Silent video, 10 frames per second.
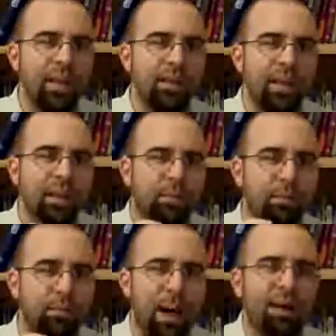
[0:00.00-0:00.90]
that the
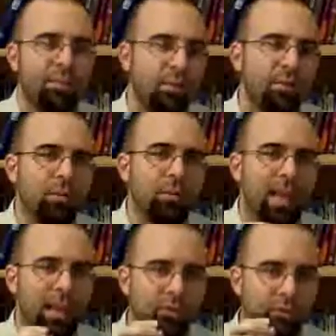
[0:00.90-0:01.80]
Bible
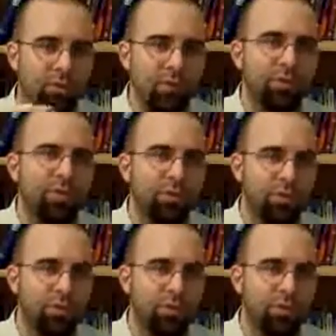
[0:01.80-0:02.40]
has proof